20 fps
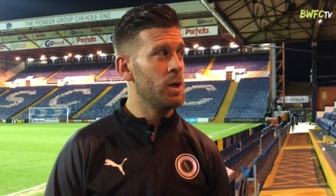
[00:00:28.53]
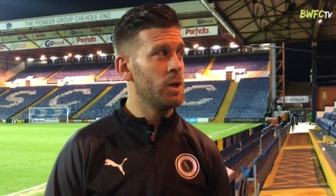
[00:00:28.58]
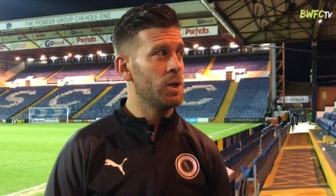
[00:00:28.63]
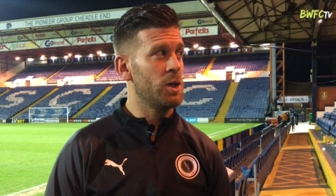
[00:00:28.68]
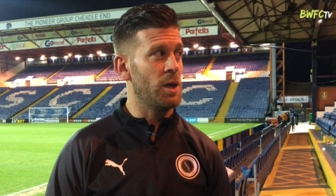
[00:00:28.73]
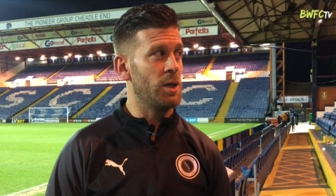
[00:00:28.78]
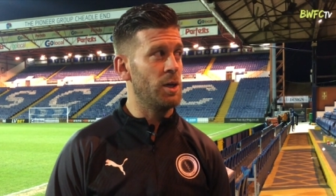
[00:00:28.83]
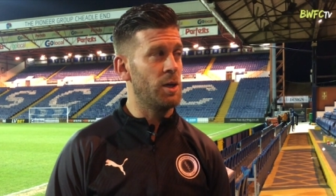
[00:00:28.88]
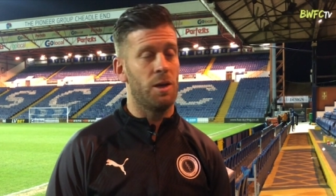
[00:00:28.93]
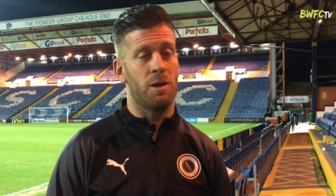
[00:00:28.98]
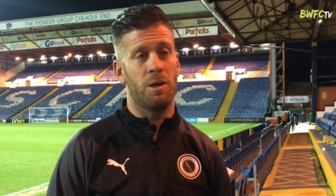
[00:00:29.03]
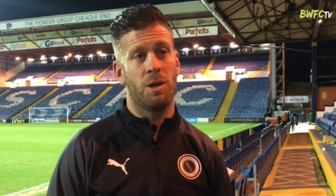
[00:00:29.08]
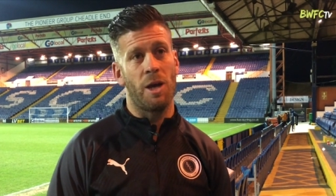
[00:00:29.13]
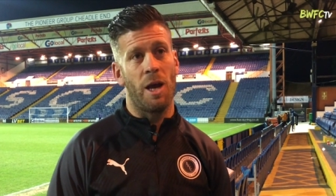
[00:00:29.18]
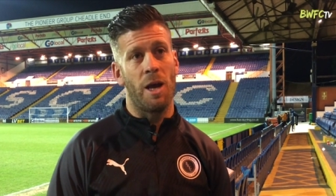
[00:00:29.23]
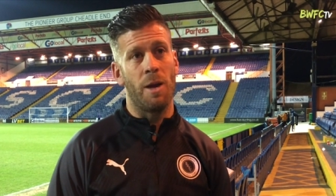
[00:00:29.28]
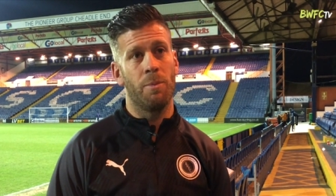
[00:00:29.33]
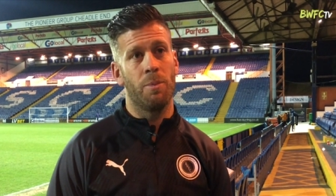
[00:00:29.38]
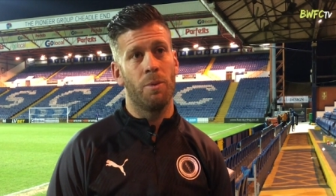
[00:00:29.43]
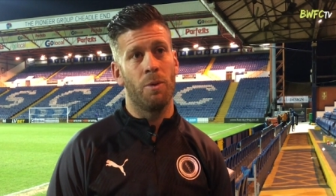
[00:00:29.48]
change their
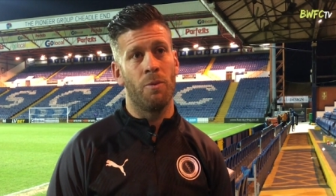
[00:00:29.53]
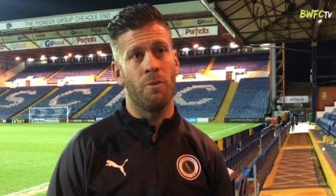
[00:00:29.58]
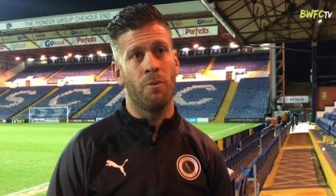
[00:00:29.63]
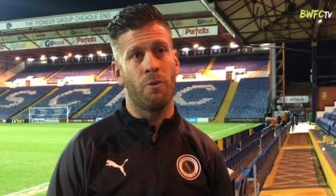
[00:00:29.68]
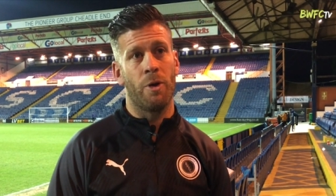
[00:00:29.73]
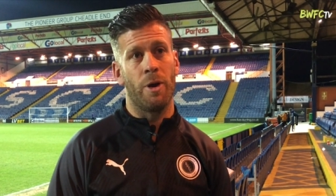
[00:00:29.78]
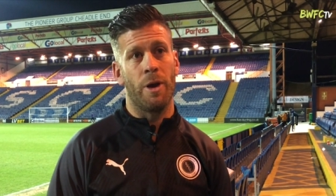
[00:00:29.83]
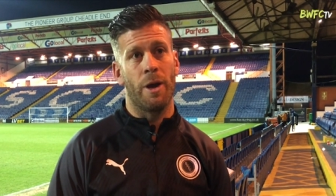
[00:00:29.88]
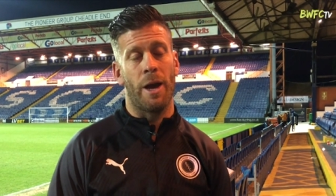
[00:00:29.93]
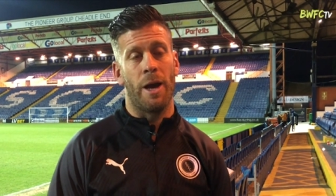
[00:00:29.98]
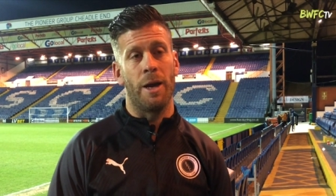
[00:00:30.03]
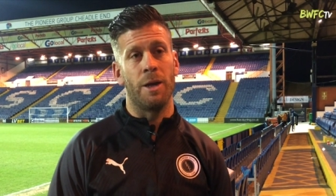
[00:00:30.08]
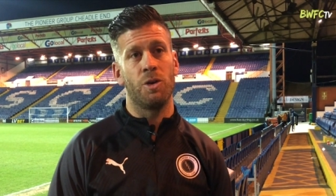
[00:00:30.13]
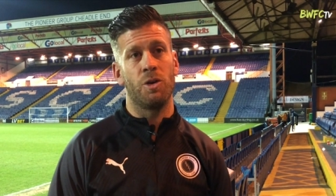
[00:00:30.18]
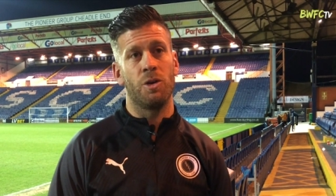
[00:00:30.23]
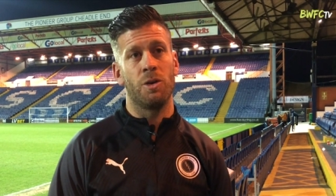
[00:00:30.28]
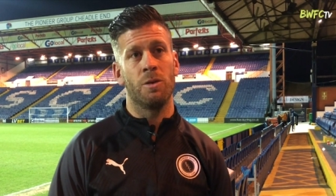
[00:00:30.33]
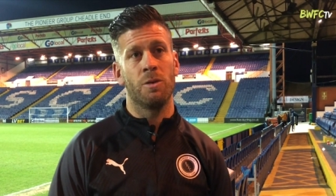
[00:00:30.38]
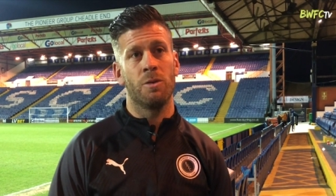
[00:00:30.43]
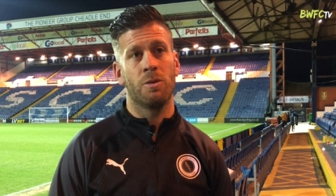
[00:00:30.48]
shape on 3
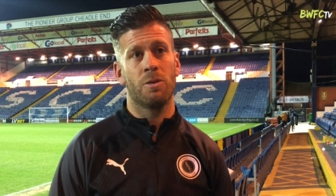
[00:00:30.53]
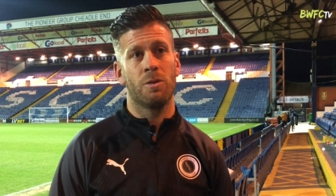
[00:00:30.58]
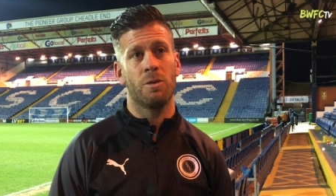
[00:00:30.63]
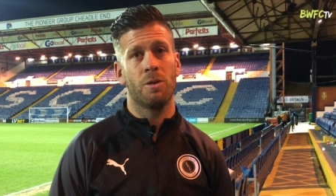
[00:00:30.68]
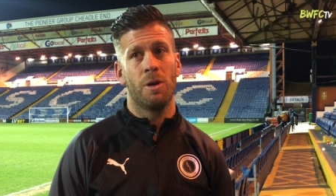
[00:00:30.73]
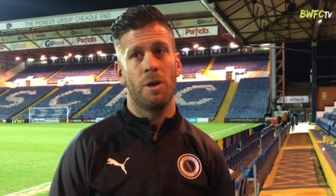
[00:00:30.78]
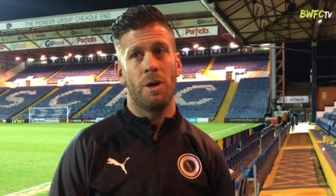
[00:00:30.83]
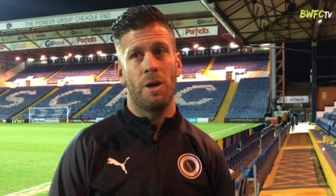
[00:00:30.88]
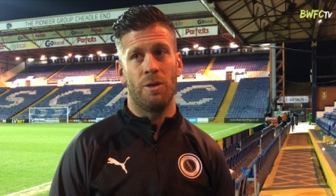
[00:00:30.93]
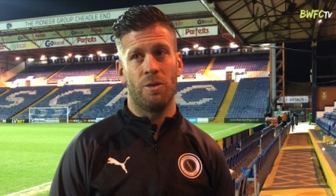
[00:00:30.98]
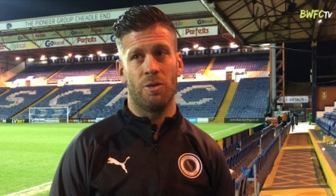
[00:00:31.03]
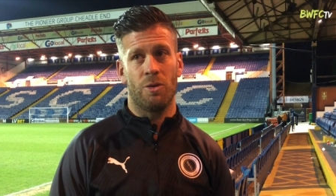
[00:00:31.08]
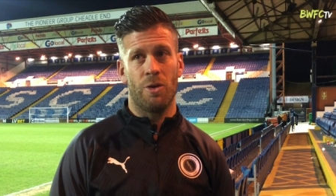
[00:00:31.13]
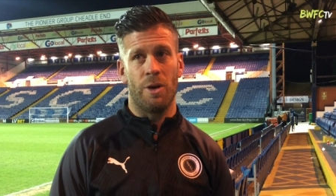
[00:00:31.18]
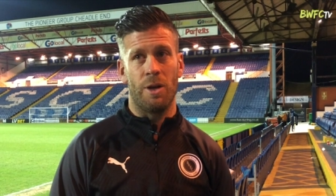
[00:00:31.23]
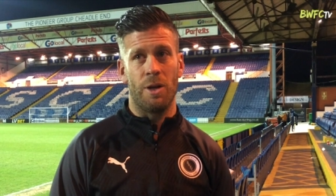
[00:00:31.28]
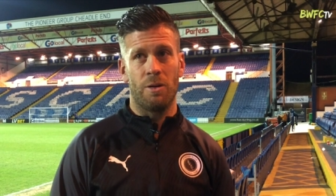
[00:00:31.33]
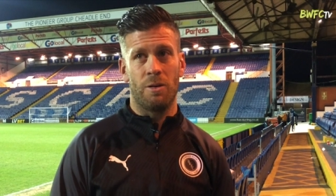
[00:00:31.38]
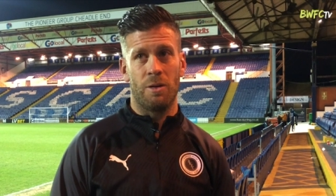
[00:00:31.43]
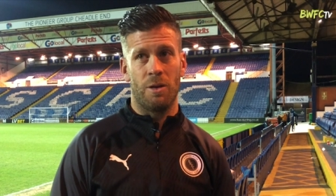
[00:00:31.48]
occasions is a
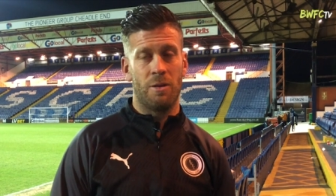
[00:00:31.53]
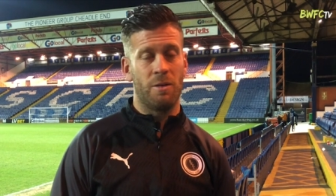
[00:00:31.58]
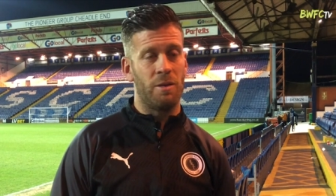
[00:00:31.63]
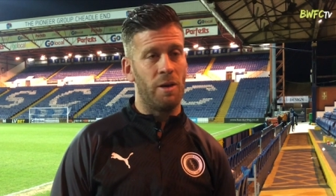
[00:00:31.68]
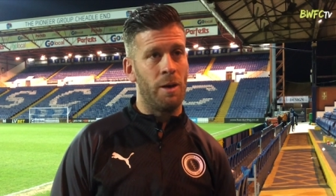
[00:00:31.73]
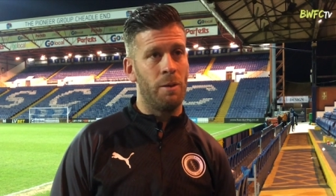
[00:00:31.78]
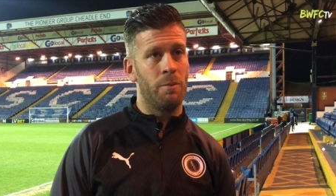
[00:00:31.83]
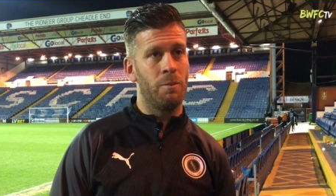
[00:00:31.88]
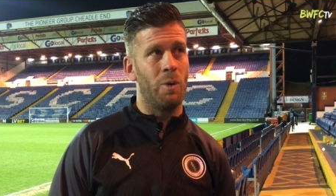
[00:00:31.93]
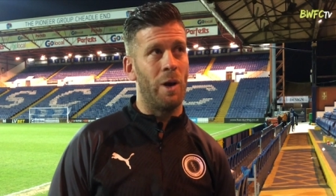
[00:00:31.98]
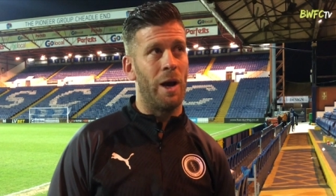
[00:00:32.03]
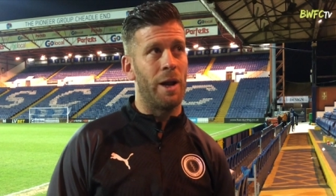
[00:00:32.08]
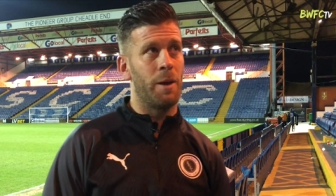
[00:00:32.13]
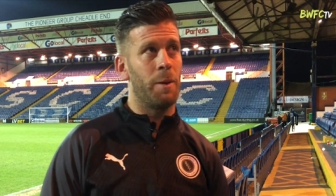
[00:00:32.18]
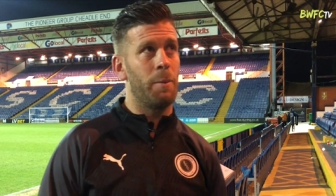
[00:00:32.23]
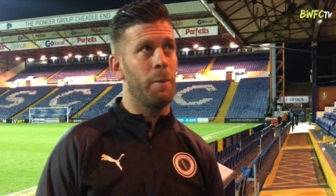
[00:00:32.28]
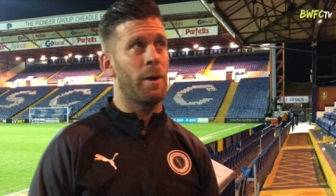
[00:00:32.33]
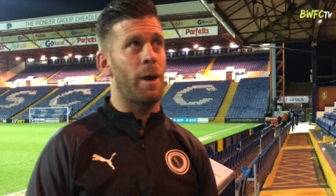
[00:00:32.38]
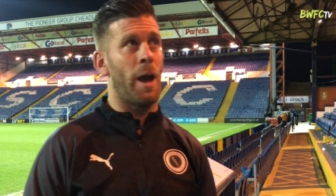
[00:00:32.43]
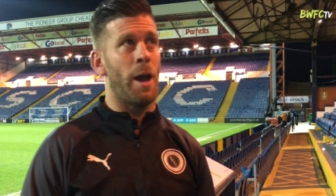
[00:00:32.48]
credit to the team. We had
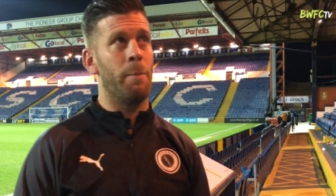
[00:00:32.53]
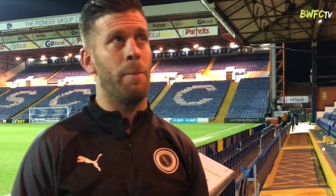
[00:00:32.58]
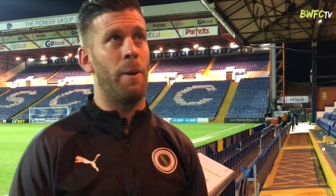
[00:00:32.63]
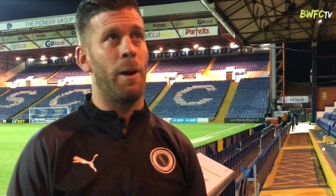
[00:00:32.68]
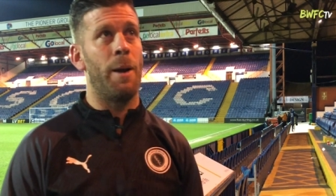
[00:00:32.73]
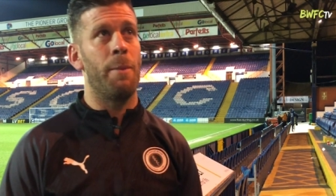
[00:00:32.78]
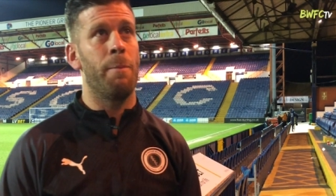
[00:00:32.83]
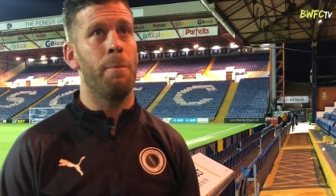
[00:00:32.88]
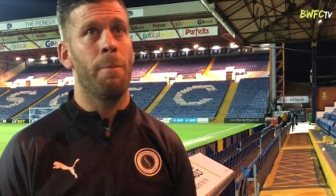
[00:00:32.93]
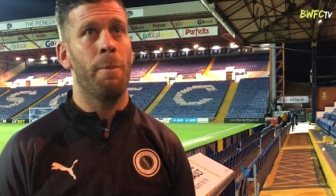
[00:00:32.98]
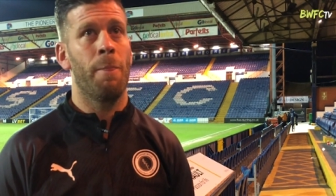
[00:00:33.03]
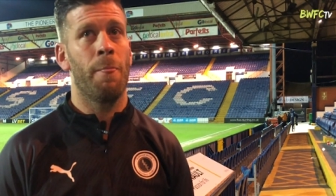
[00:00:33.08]
a game plan.